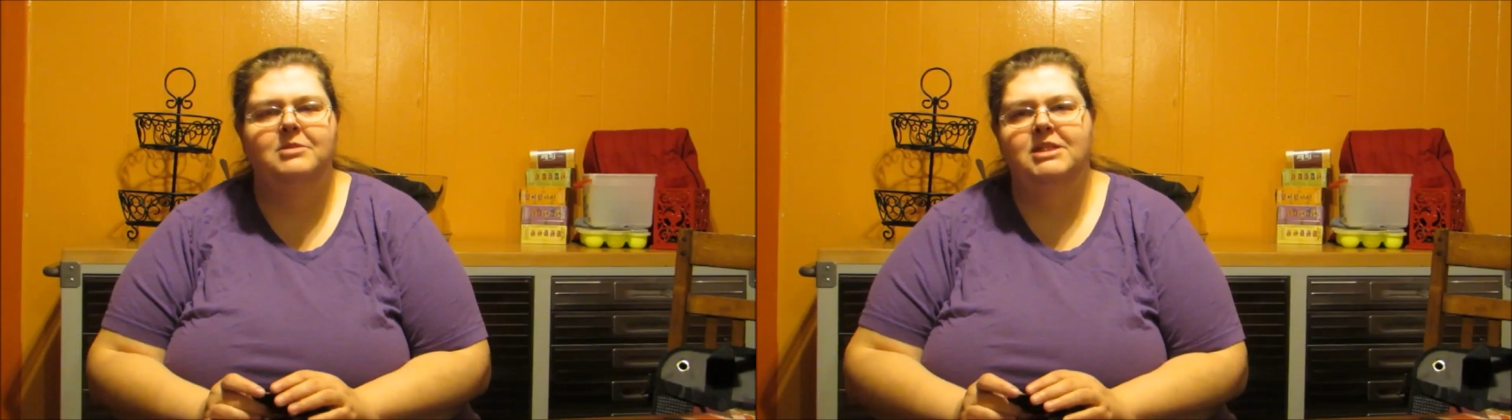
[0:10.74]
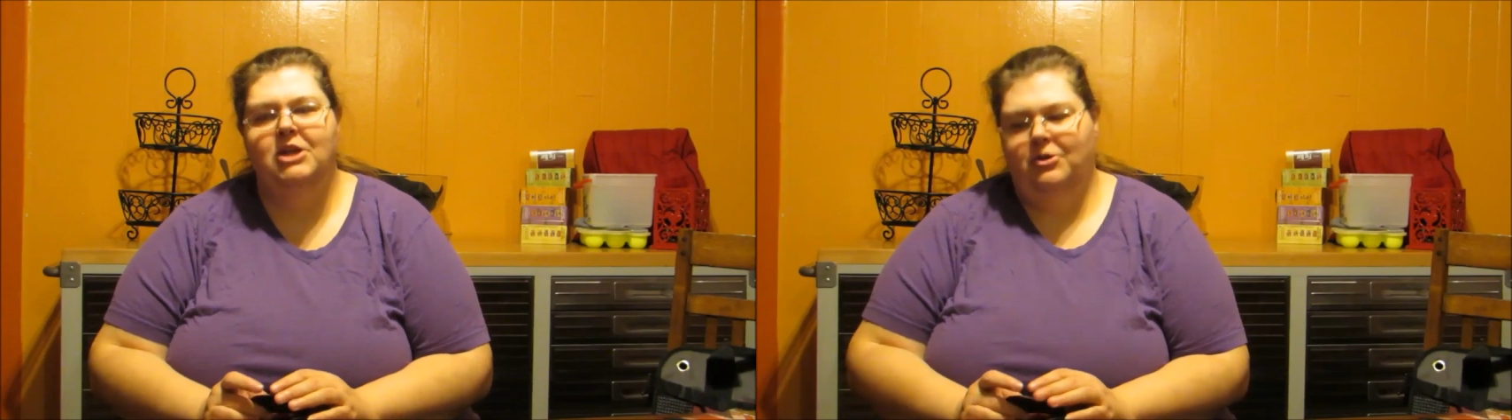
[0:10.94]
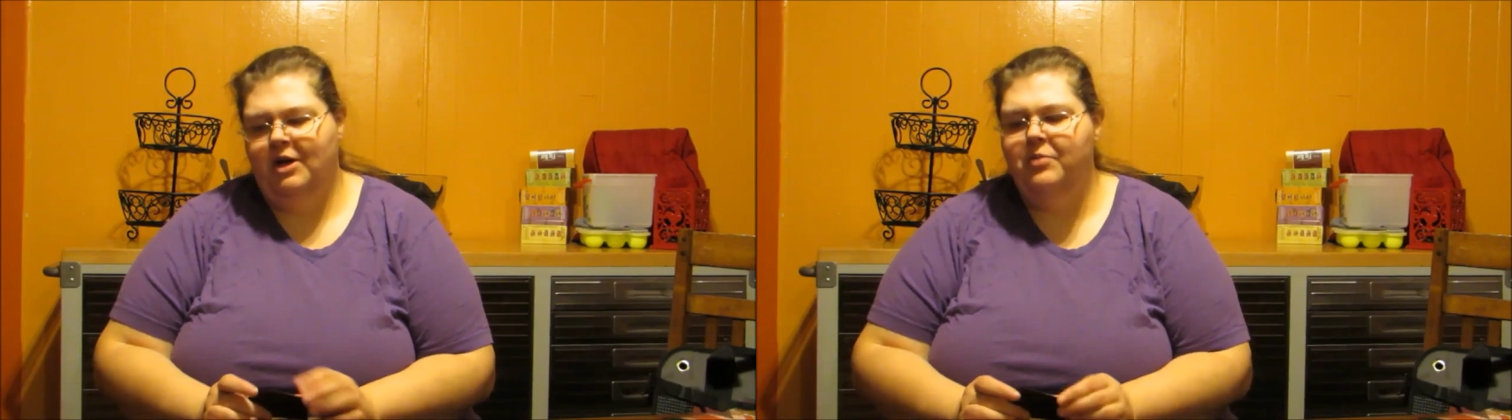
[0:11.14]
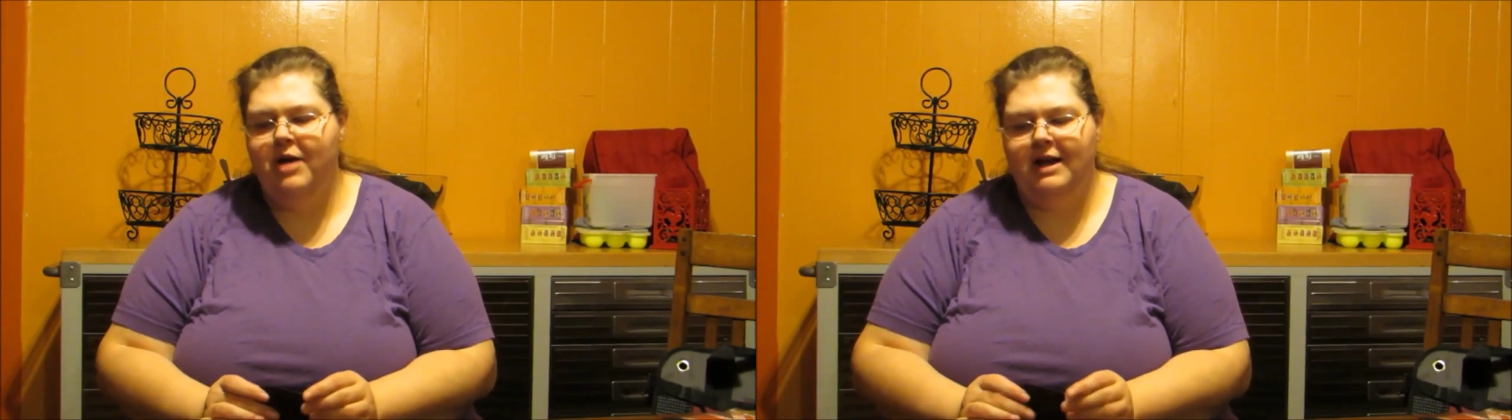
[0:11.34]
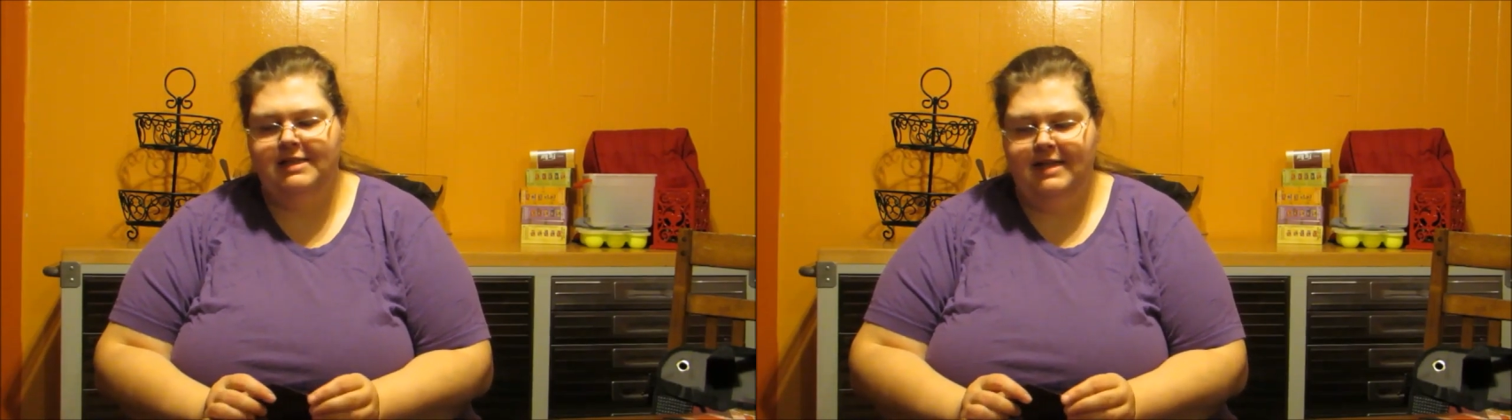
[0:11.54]
to tell you about a
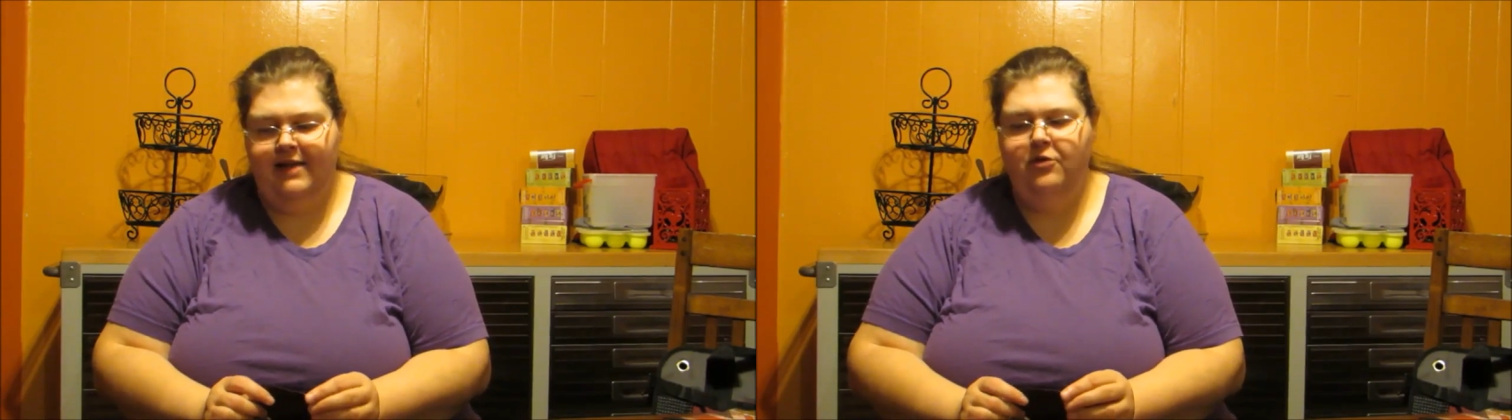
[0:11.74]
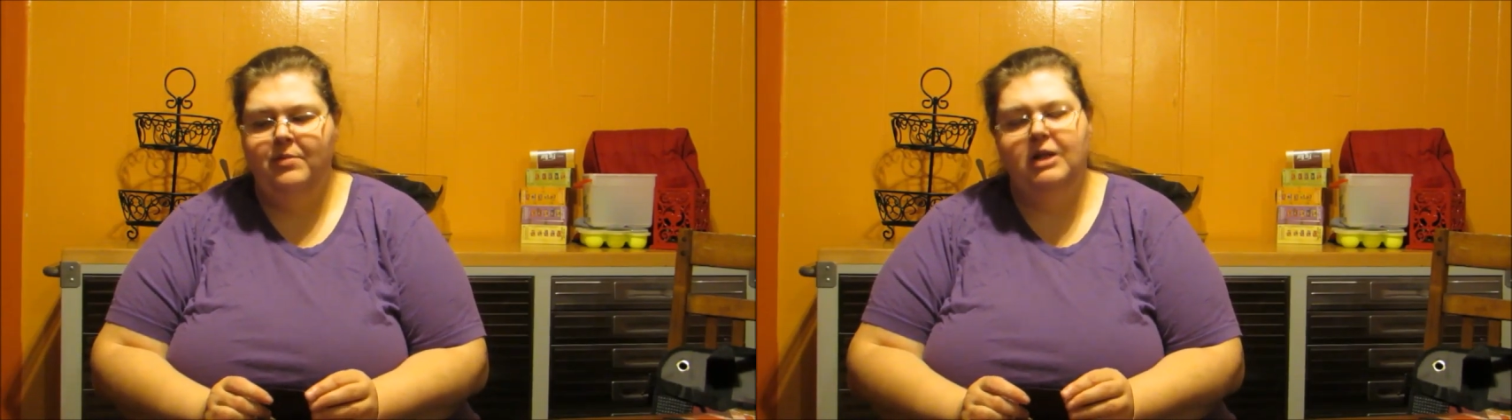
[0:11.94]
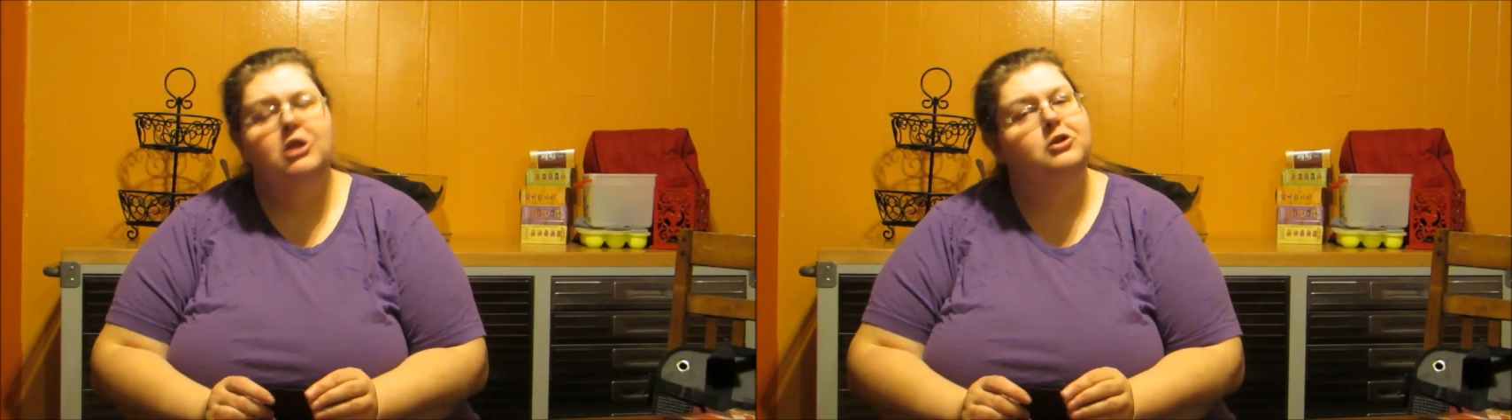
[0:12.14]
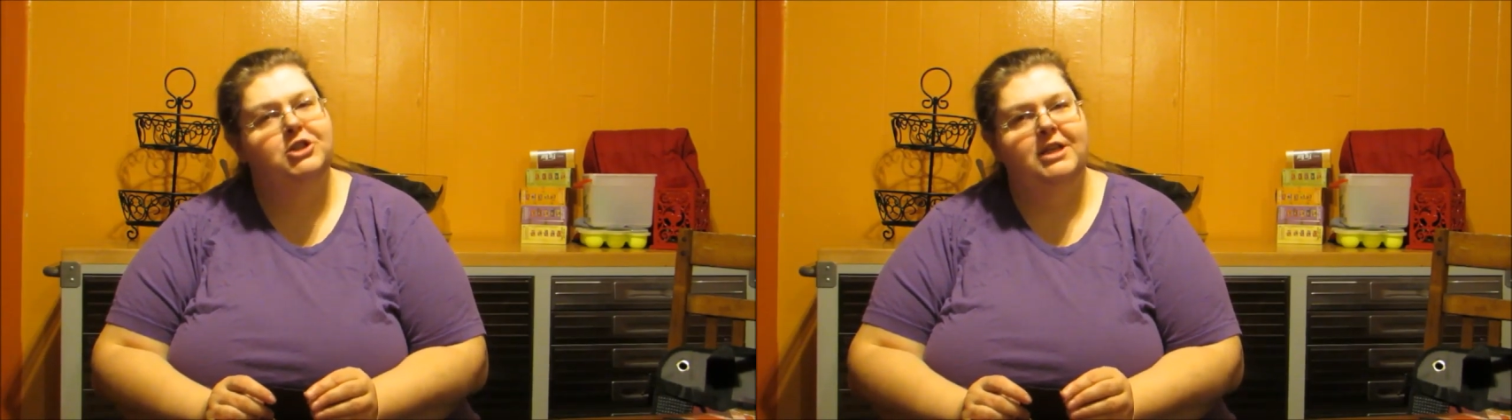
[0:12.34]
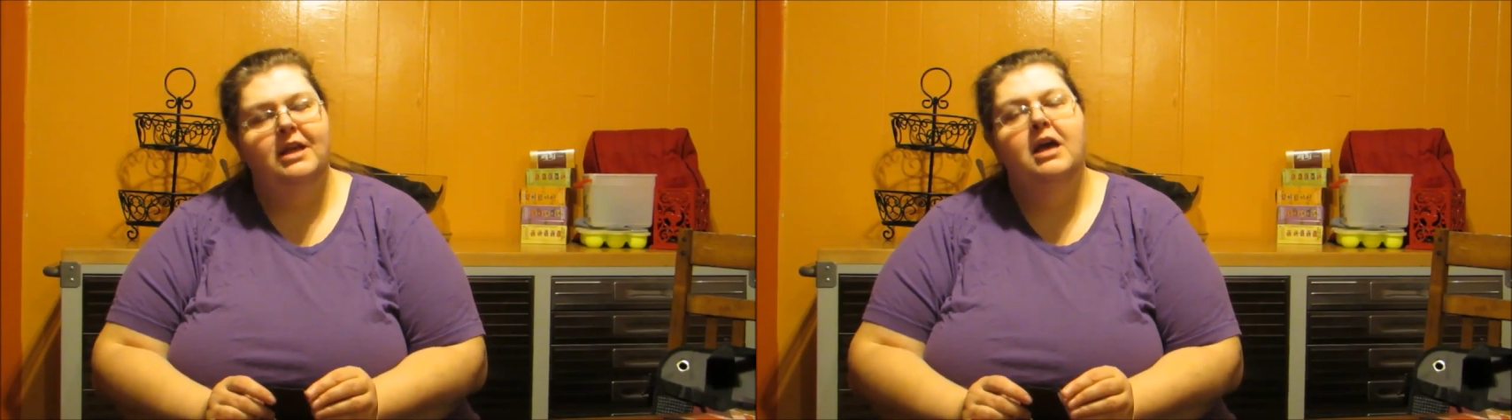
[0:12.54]
product today from
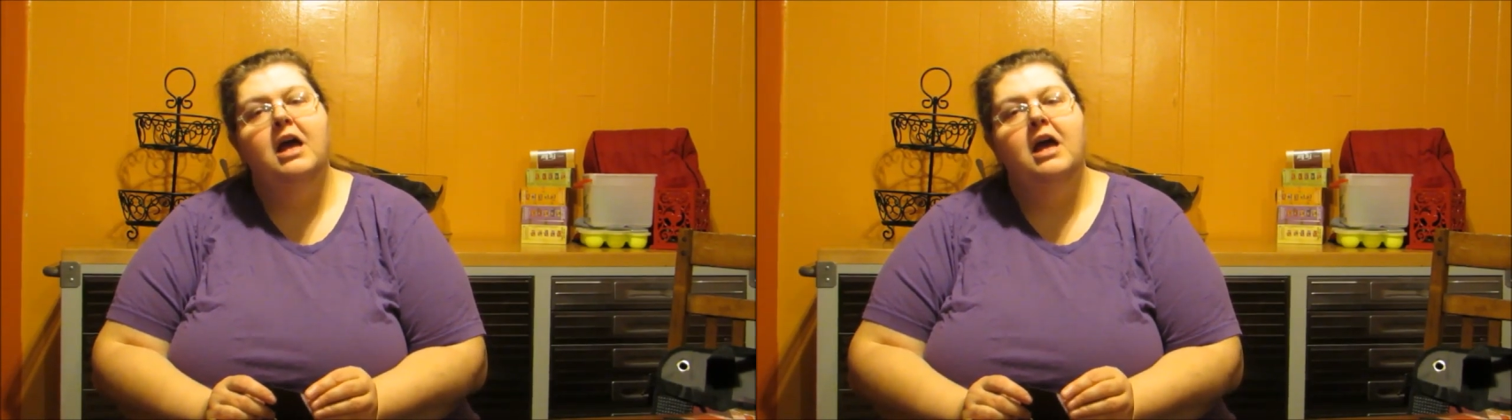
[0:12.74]
Belloccio.